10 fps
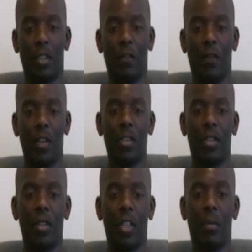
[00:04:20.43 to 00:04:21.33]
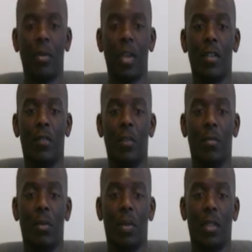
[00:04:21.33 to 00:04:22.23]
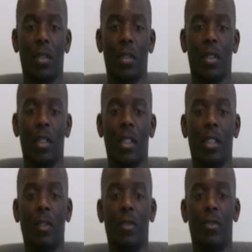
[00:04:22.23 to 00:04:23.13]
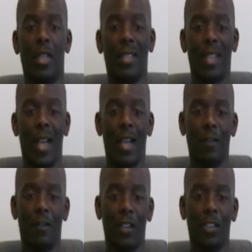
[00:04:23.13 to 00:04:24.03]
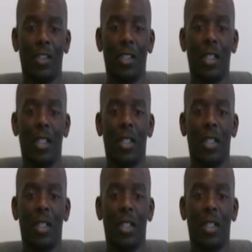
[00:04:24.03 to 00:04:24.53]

The functional enterprise viewpoint includes data, function,